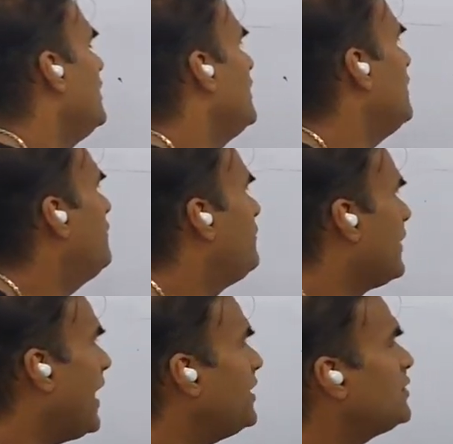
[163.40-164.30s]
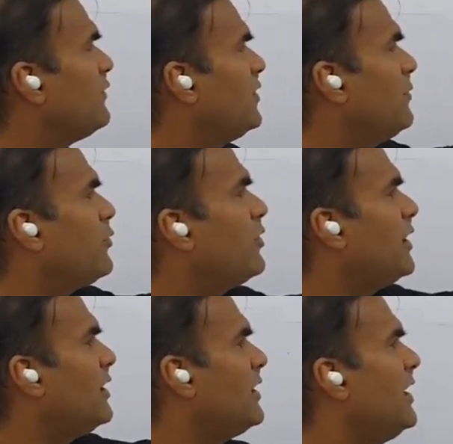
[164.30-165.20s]
If price of the
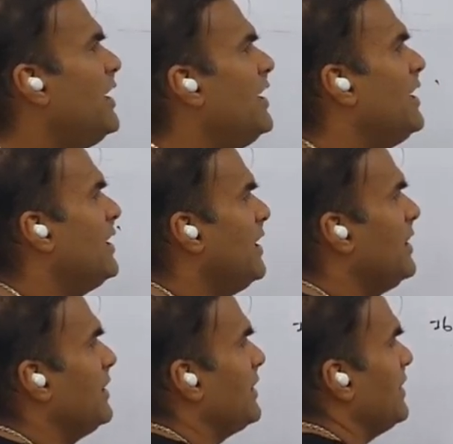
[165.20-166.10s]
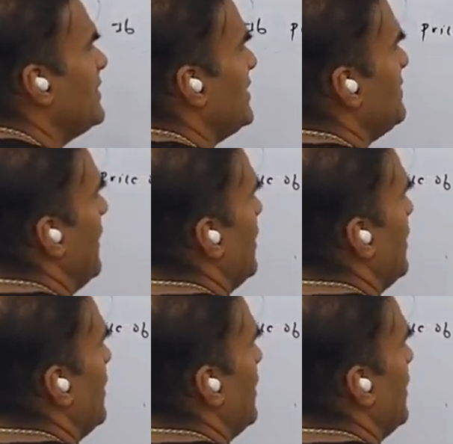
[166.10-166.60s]
product A increases by